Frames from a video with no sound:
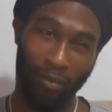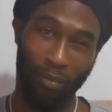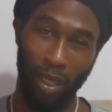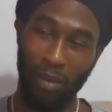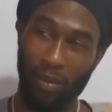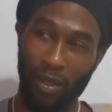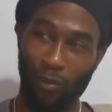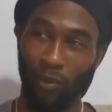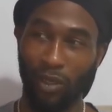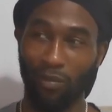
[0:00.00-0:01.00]
maybe
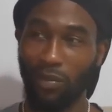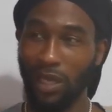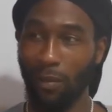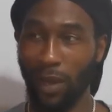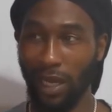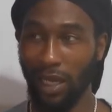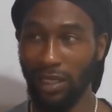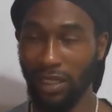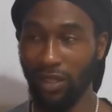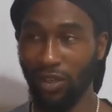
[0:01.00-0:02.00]
it wouldn't be a bad
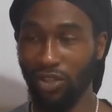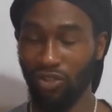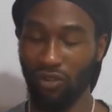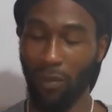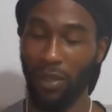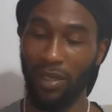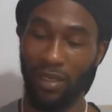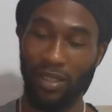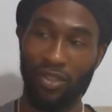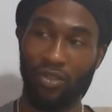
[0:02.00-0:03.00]
idea strapping
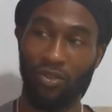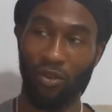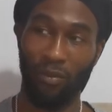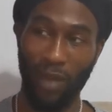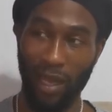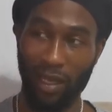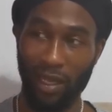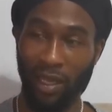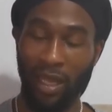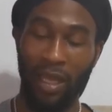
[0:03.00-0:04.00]
this to your mag
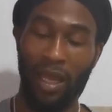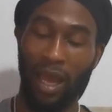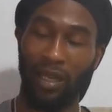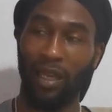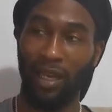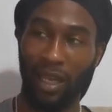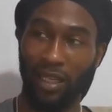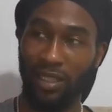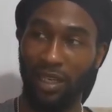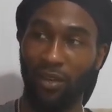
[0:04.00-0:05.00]
and
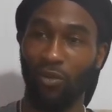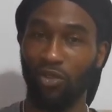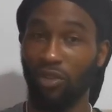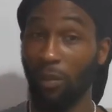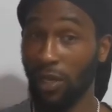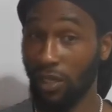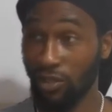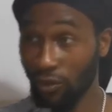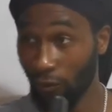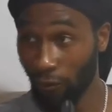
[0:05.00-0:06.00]
connecting it, or strapping it
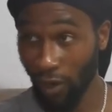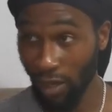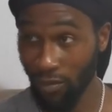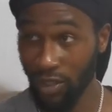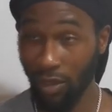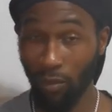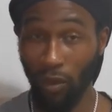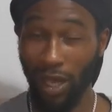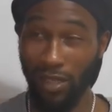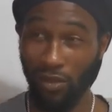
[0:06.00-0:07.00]
to your frame
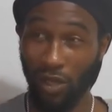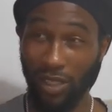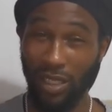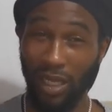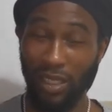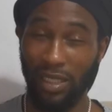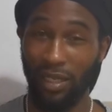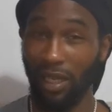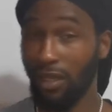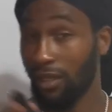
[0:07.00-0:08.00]
somewhere, as long as it
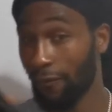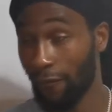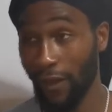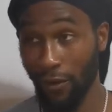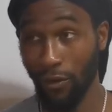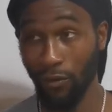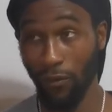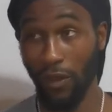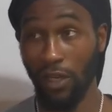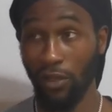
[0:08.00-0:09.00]
isn't interfering
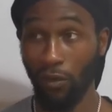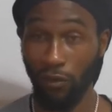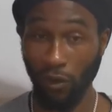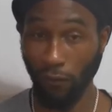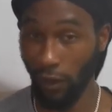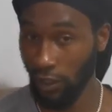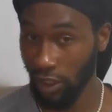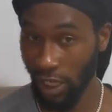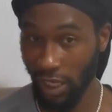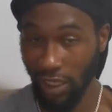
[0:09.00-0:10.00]
with any of your
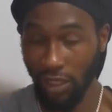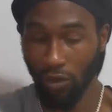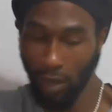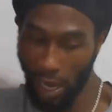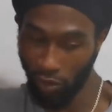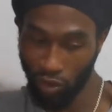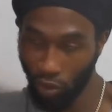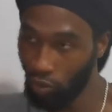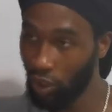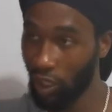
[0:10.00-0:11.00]
functionality or how you
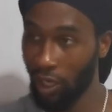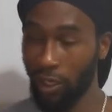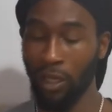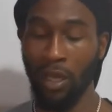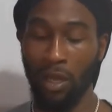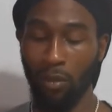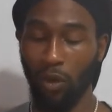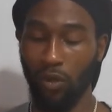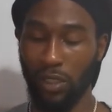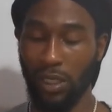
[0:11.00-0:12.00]
hold your gun,
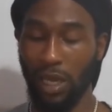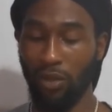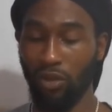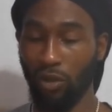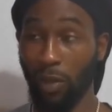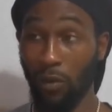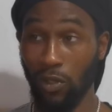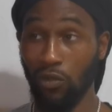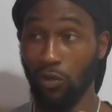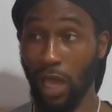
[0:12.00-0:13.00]
because now you could
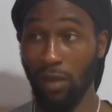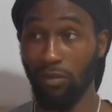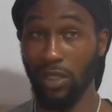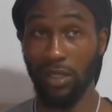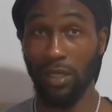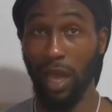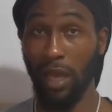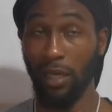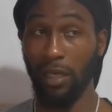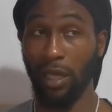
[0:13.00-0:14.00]
power two cams.
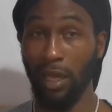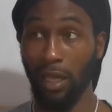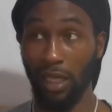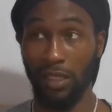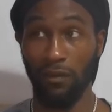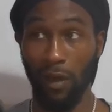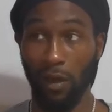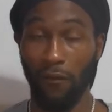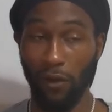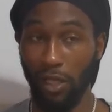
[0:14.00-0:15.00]
And it's
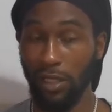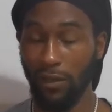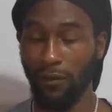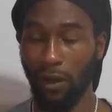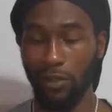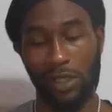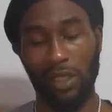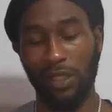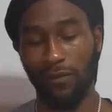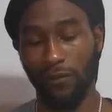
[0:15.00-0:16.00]
thirteen
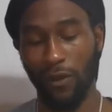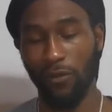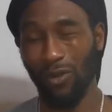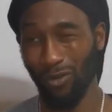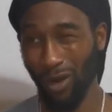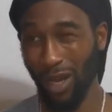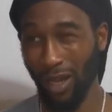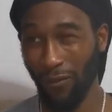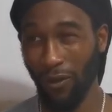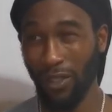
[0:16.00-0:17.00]
thousand, it's very
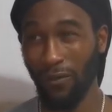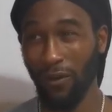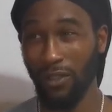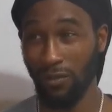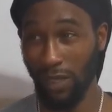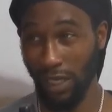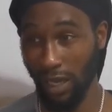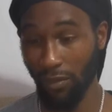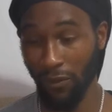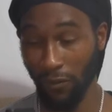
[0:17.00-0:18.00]
rare, thirteen thousand
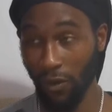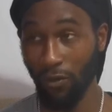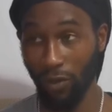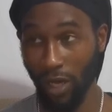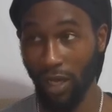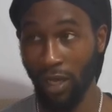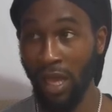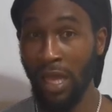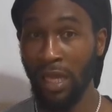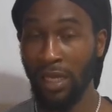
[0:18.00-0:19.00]
milliamp, it's very rare
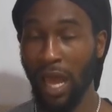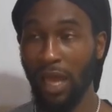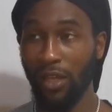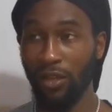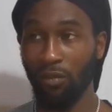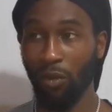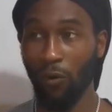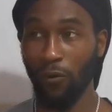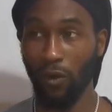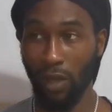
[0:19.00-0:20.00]
that
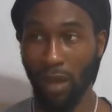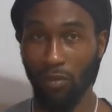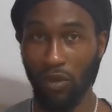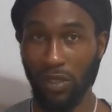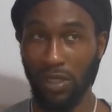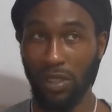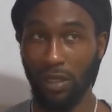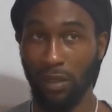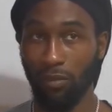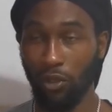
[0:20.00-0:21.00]
both your cameras,
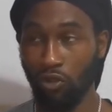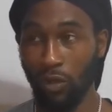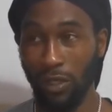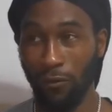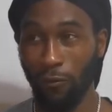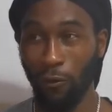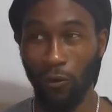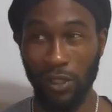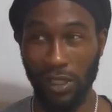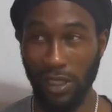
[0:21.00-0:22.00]
between
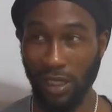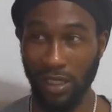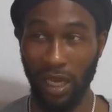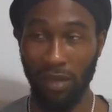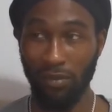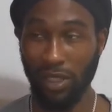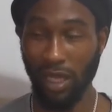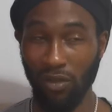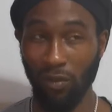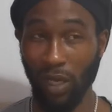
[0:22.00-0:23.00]
four to six games
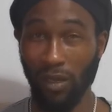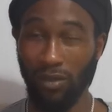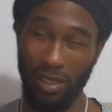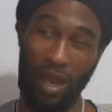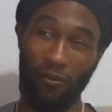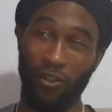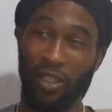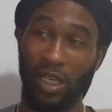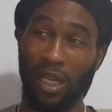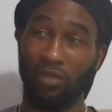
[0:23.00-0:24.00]
you play, because
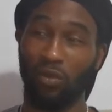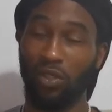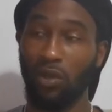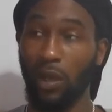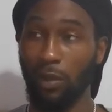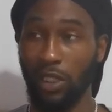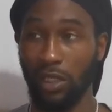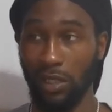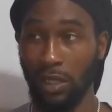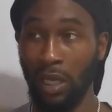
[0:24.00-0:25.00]
averagely that's what
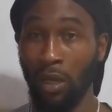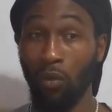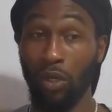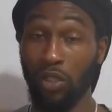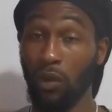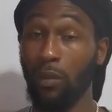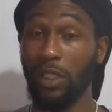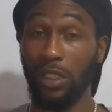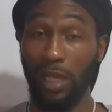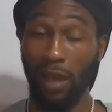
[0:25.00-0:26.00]
skirmishes, all the
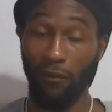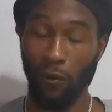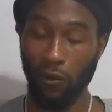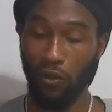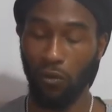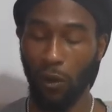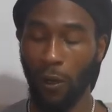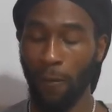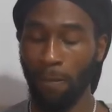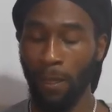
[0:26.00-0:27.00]
skirmishes I've gone to
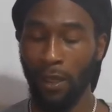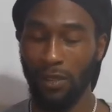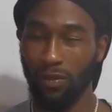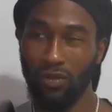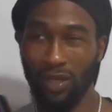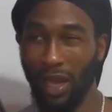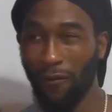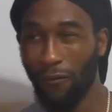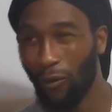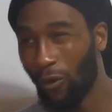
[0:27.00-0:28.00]
are, it's between
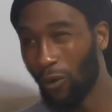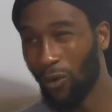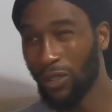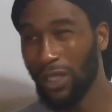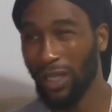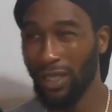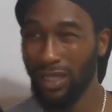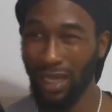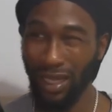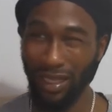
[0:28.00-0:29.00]
like four to,
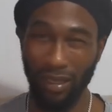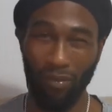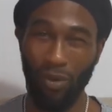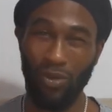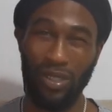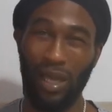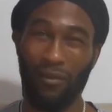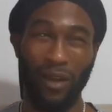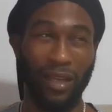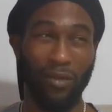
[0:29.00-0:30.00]
to the most that
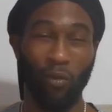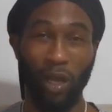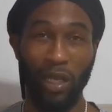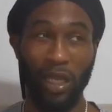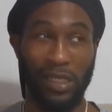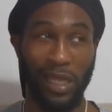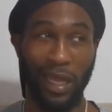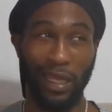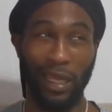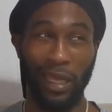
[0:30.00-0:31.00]
I've had in one day is
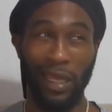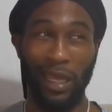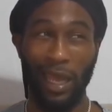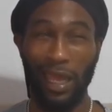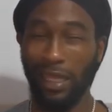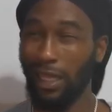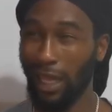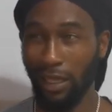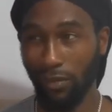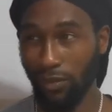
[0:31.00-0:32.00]
like eight
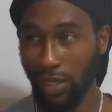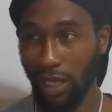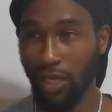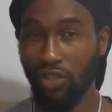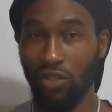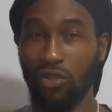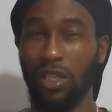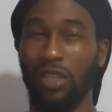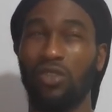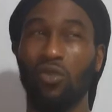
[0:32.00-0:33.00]
games, and that's just because
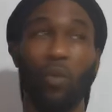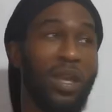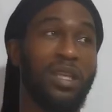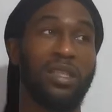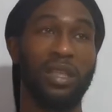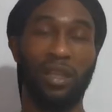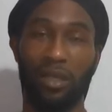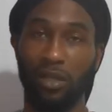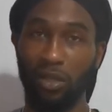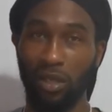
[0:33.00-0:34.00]
they squeezed in,